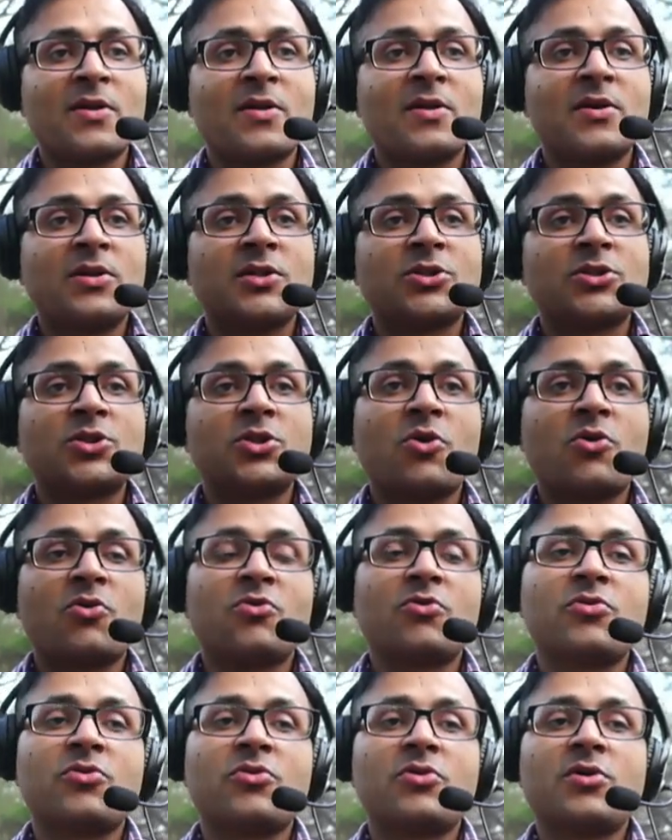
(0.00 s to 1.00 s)
So
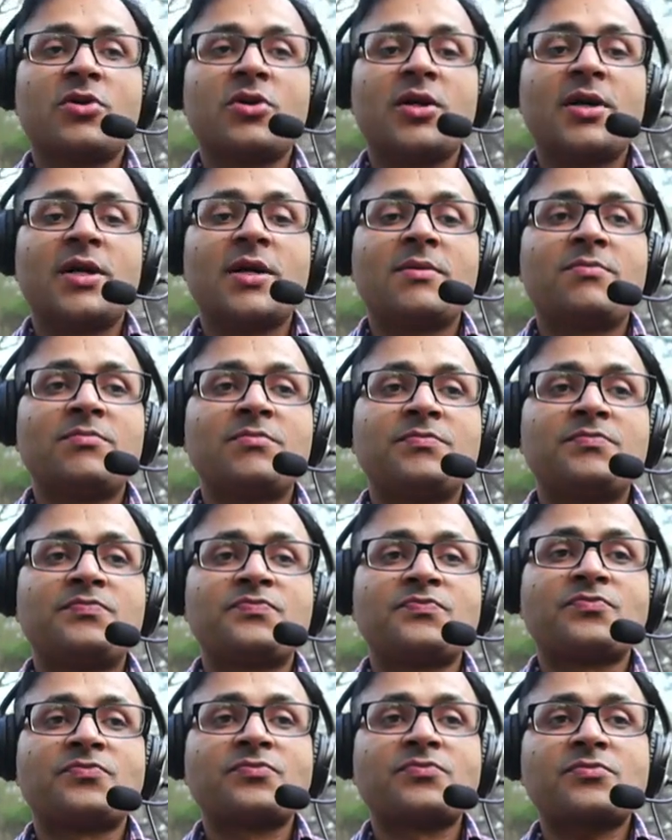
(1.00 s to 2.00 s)

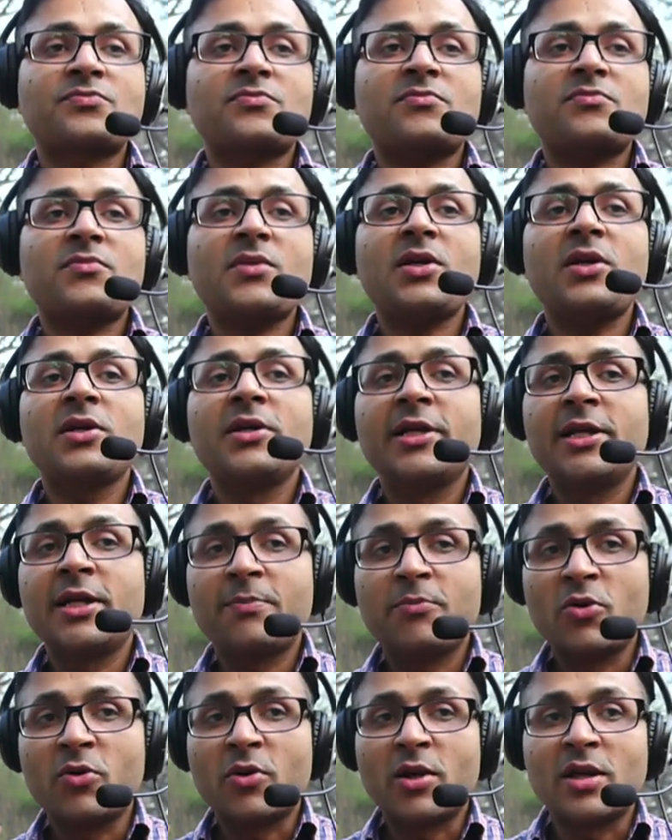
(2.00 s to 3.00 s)
in a
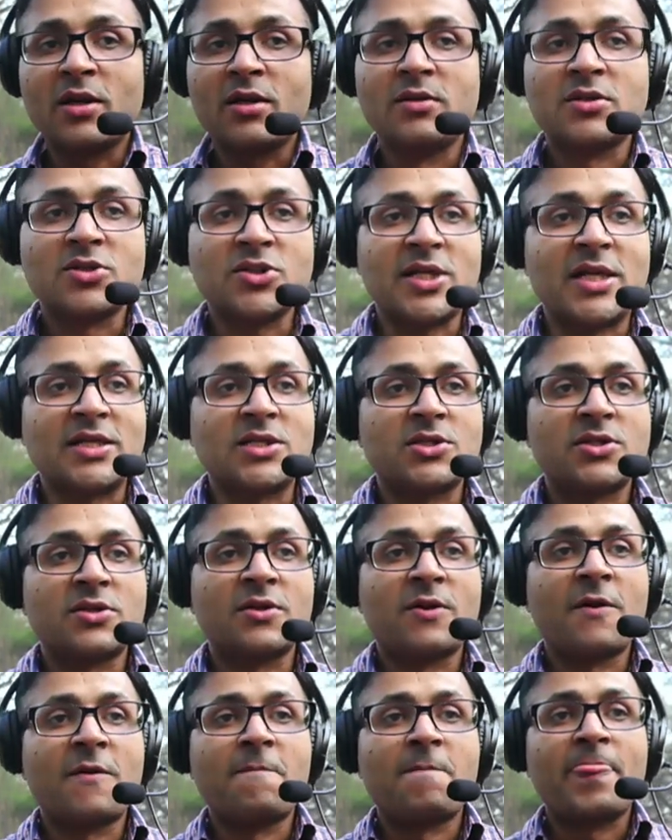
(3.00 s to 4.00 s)
plural sense,
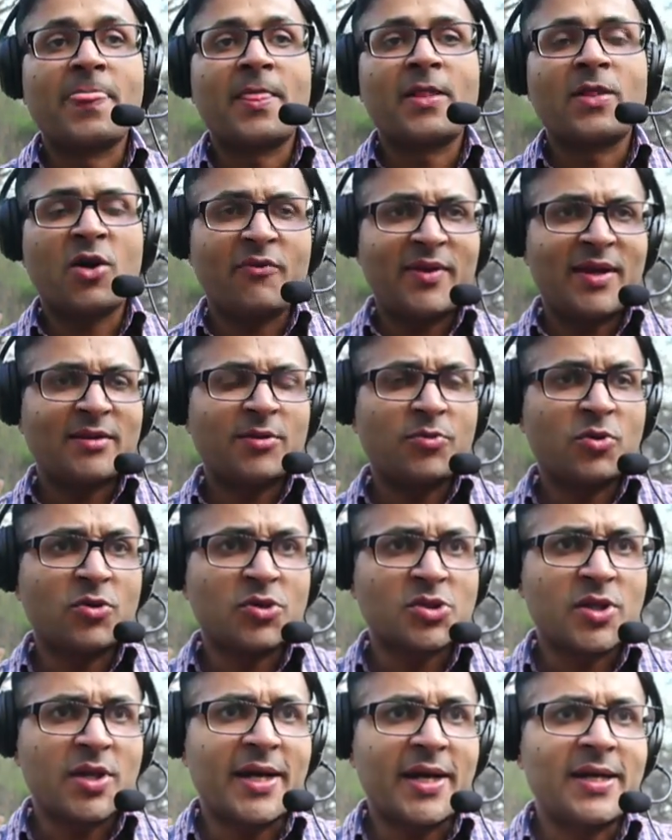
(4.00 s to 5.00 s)
now we have the plural
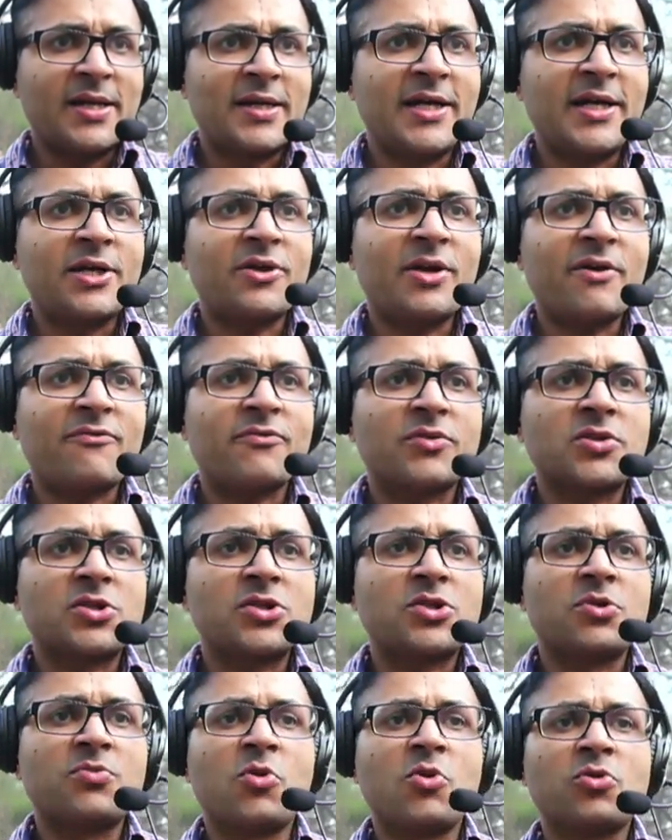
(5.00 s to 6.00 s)
slide, it refers to
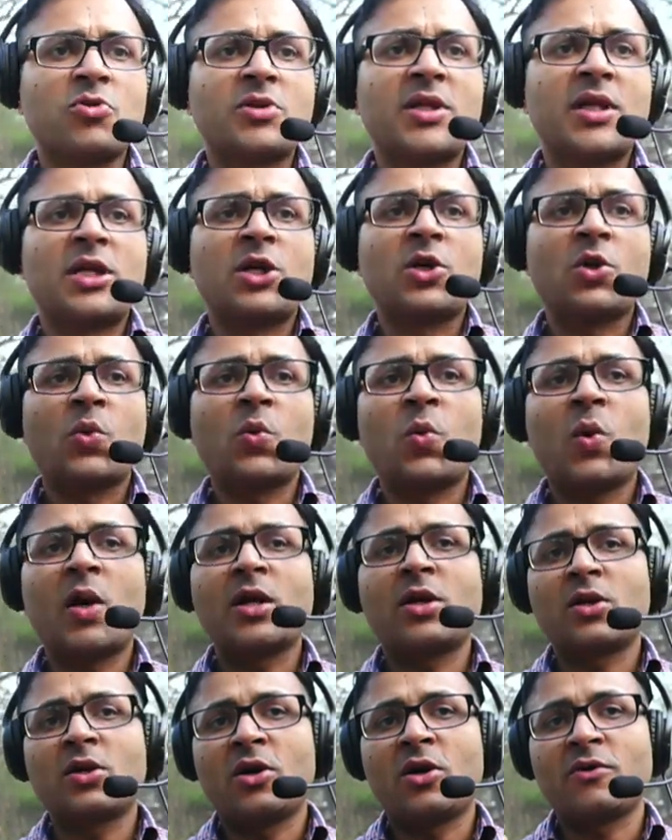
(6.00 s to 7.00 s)
more than one
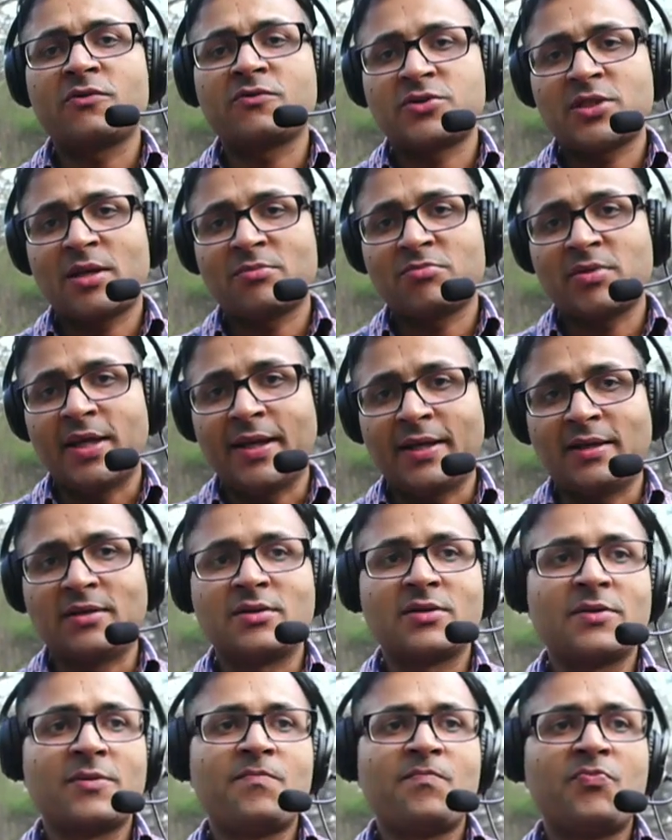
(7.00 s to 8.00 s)
of something.
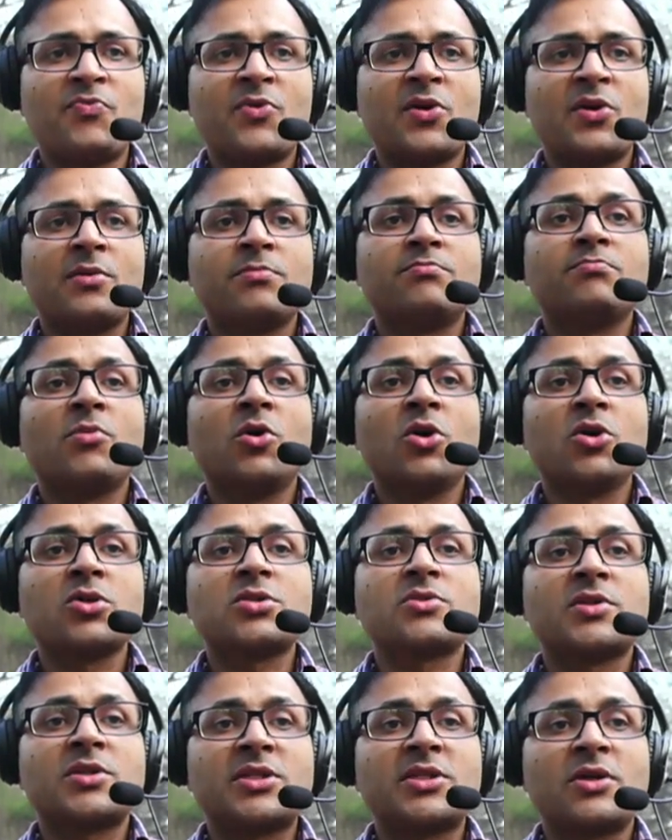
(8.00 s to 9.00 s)
Most of the
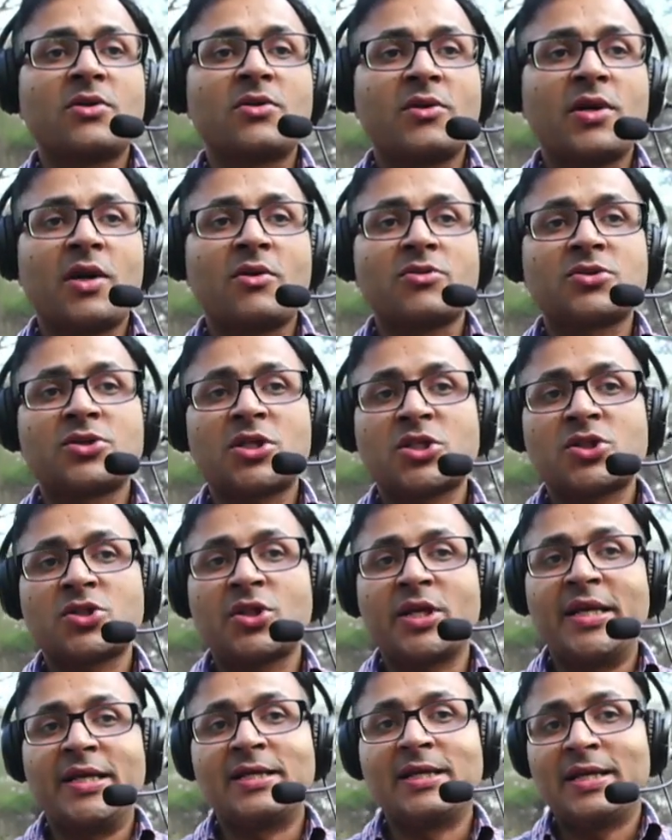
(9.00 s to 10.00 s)
singular nouns just
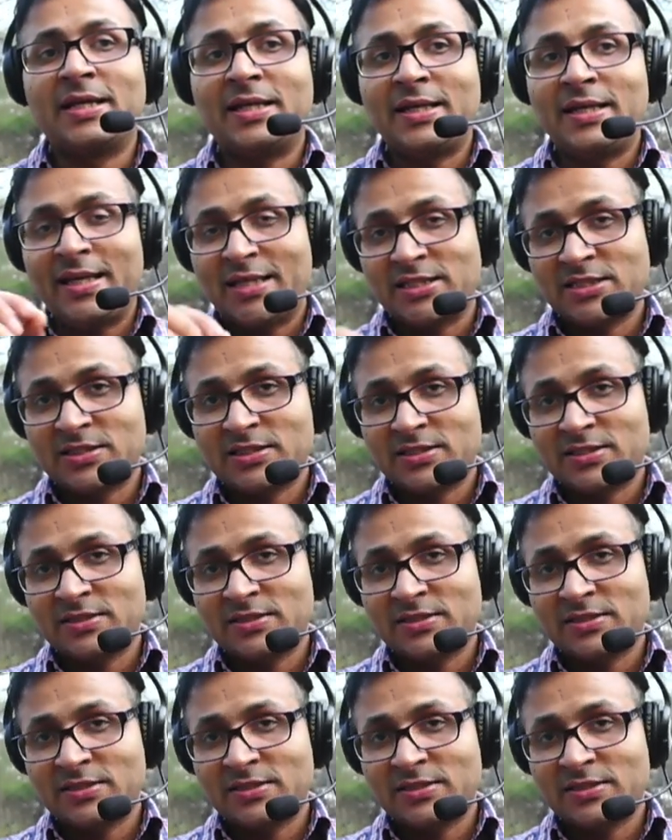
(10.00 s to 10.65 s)
need an S